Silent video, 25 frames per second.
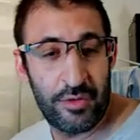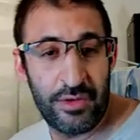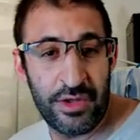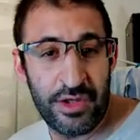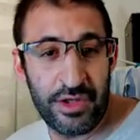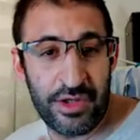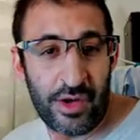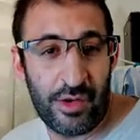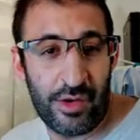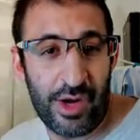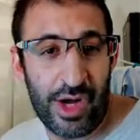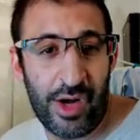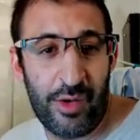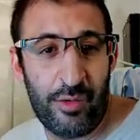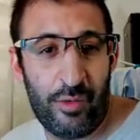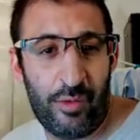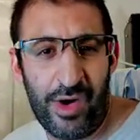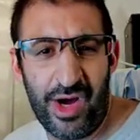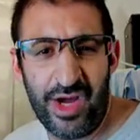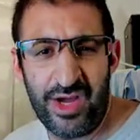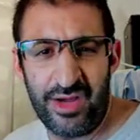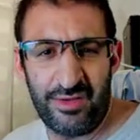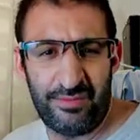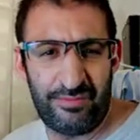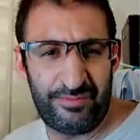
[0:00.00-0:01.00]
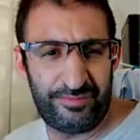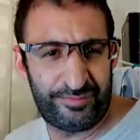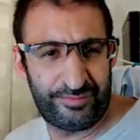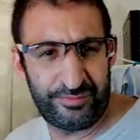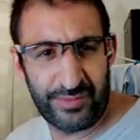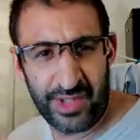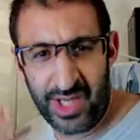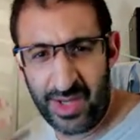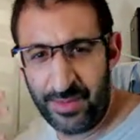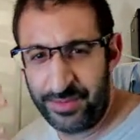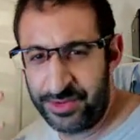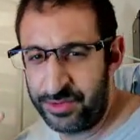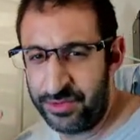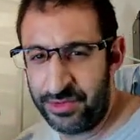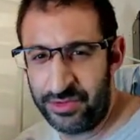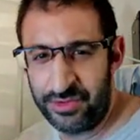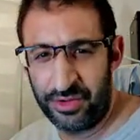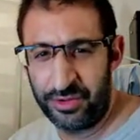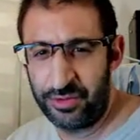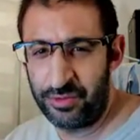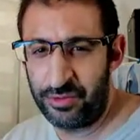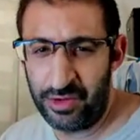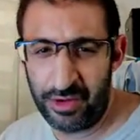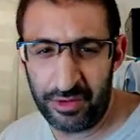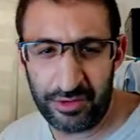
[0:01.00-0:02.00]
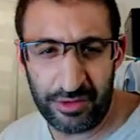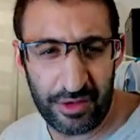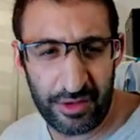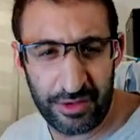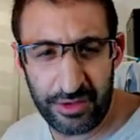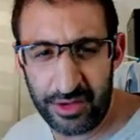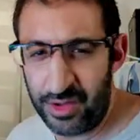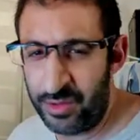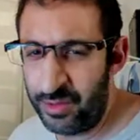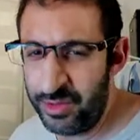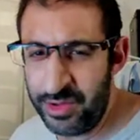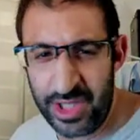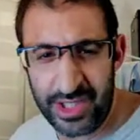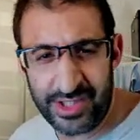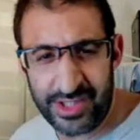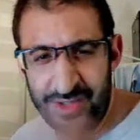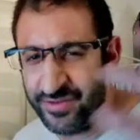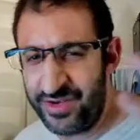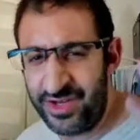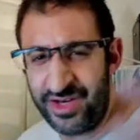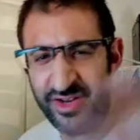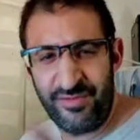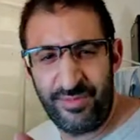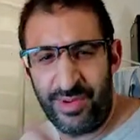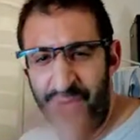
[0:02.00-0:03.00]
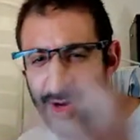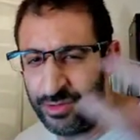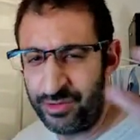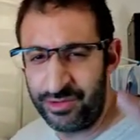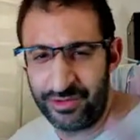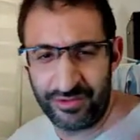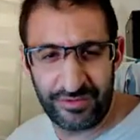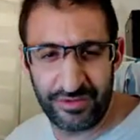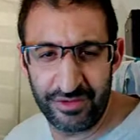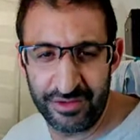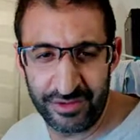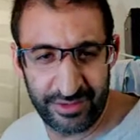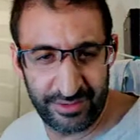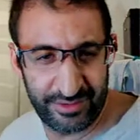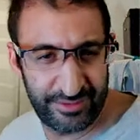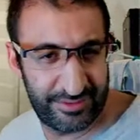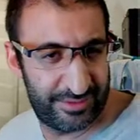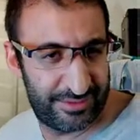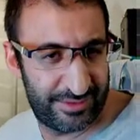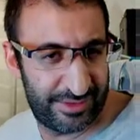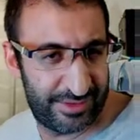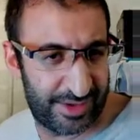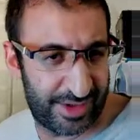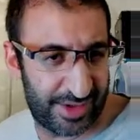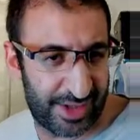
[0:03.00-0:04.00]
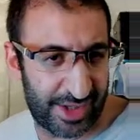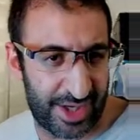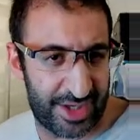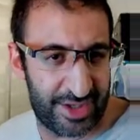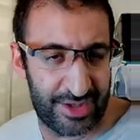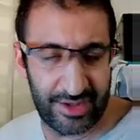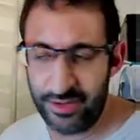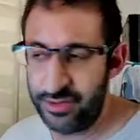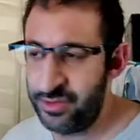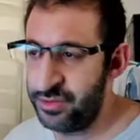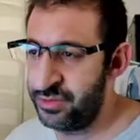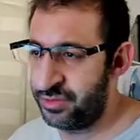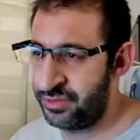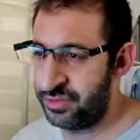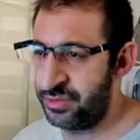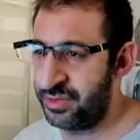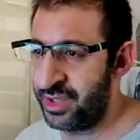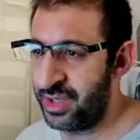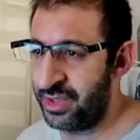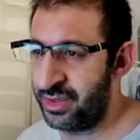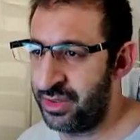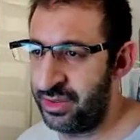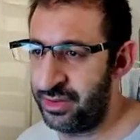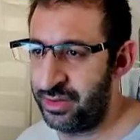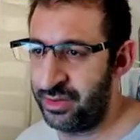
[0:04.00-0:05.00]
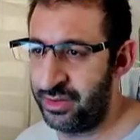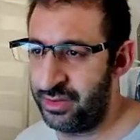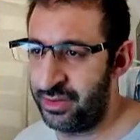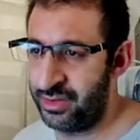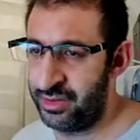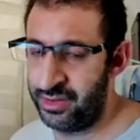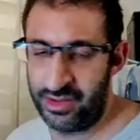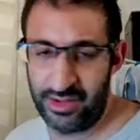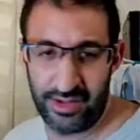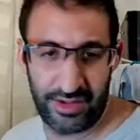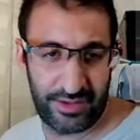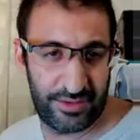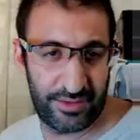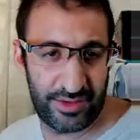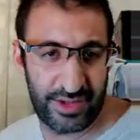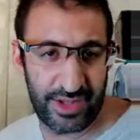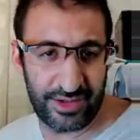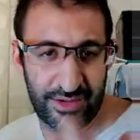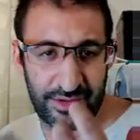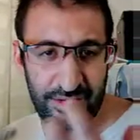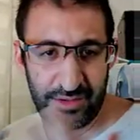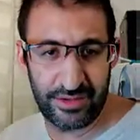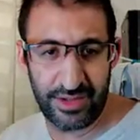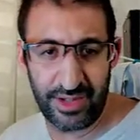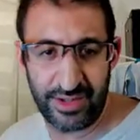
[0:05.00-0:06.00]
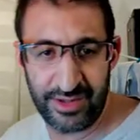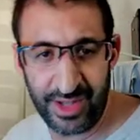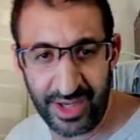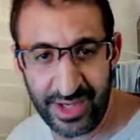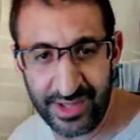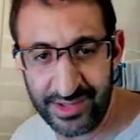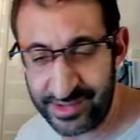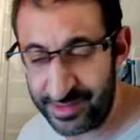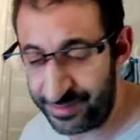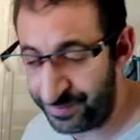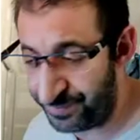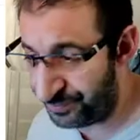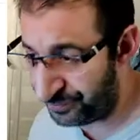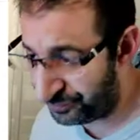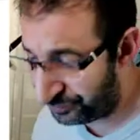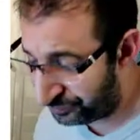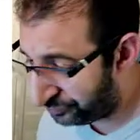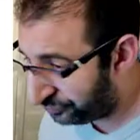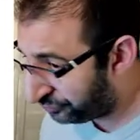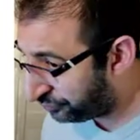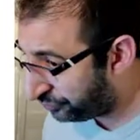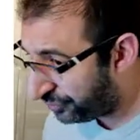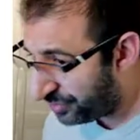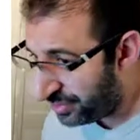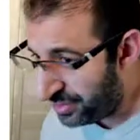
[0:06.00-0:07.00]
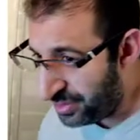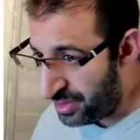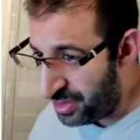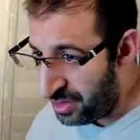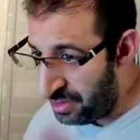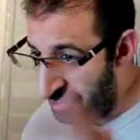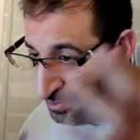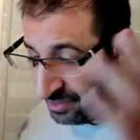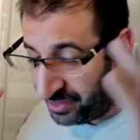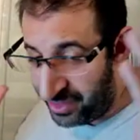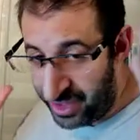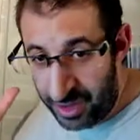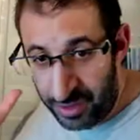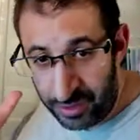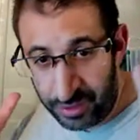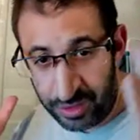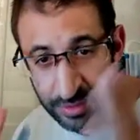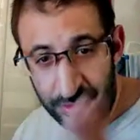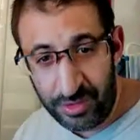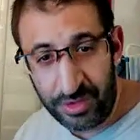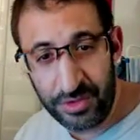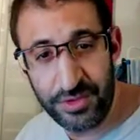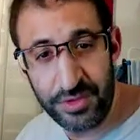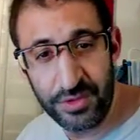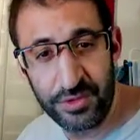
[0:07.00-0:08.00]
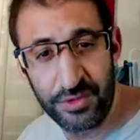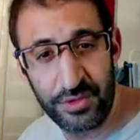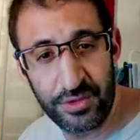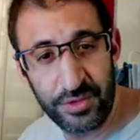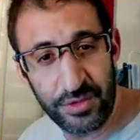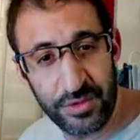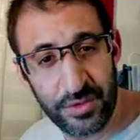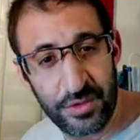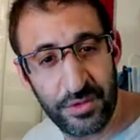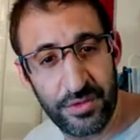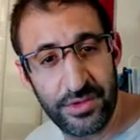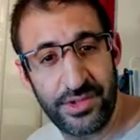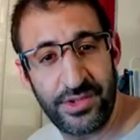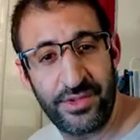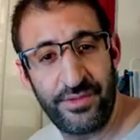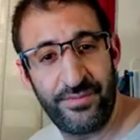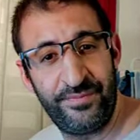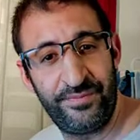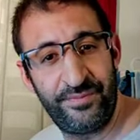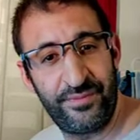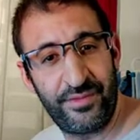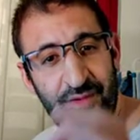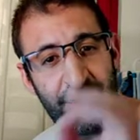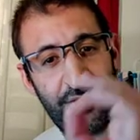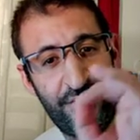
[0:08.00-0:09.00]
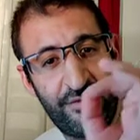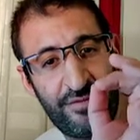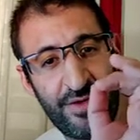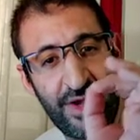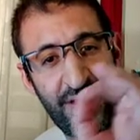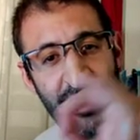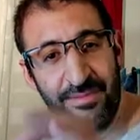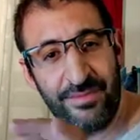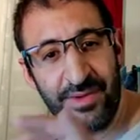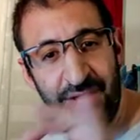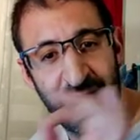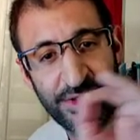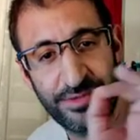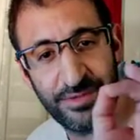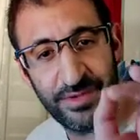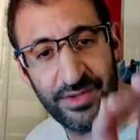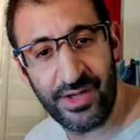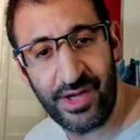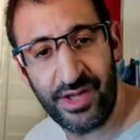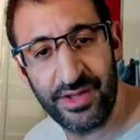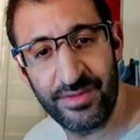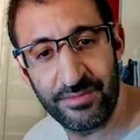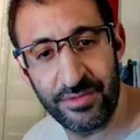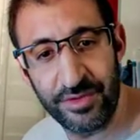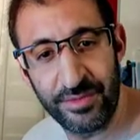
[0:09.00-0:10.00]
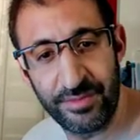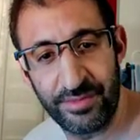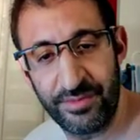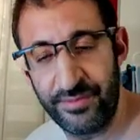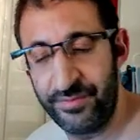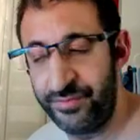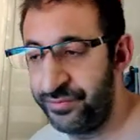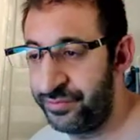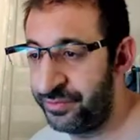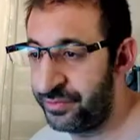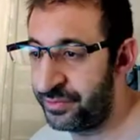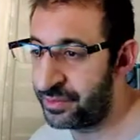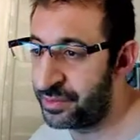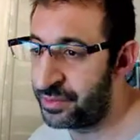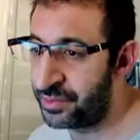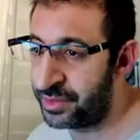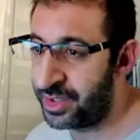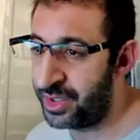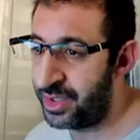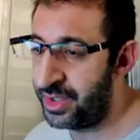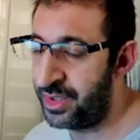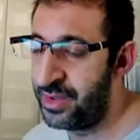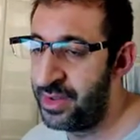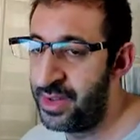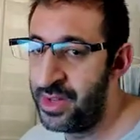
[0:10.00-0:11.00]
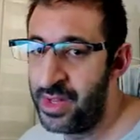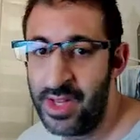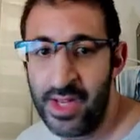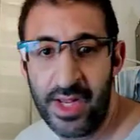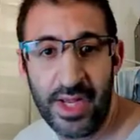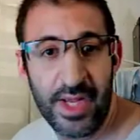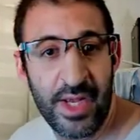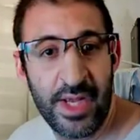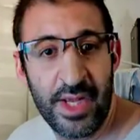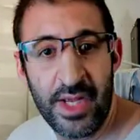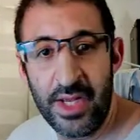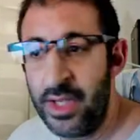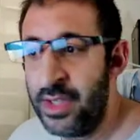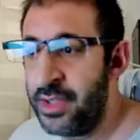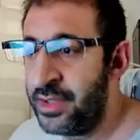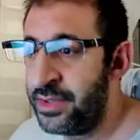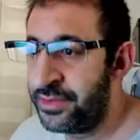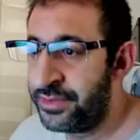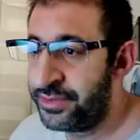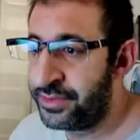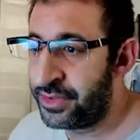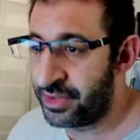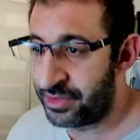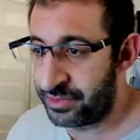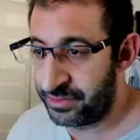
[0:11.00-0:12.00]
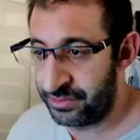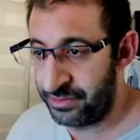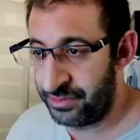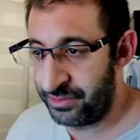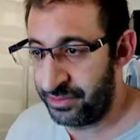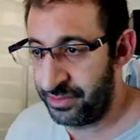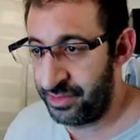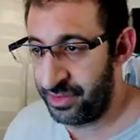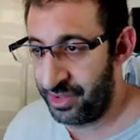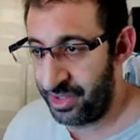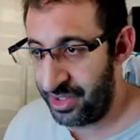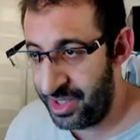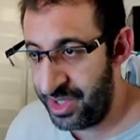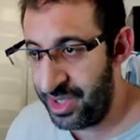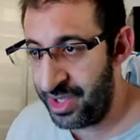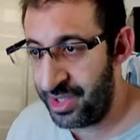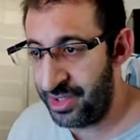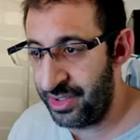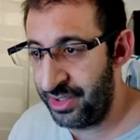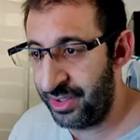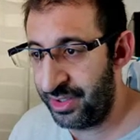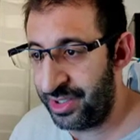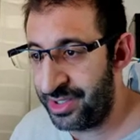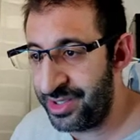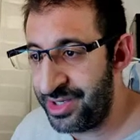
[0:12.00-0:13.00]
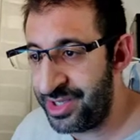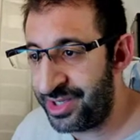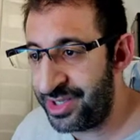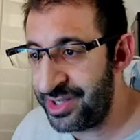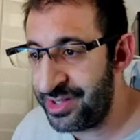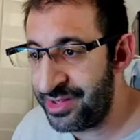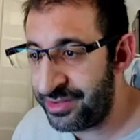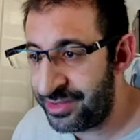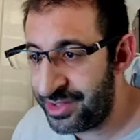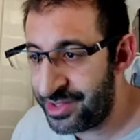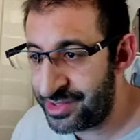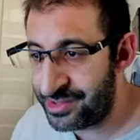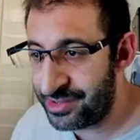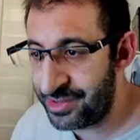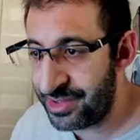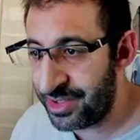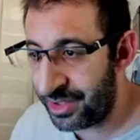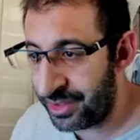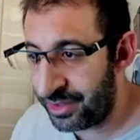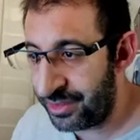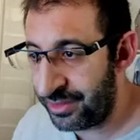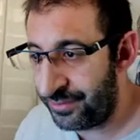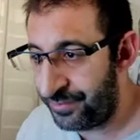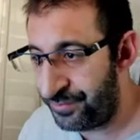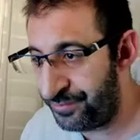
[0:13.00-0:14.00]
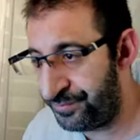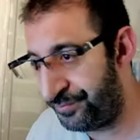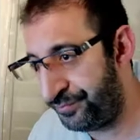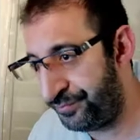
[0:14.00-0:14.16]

we know how why my apps will not work for now. It's very powerful. I let you to get the details, but I recommend you to use Firebase with Admob. Okay, so here clicking this link.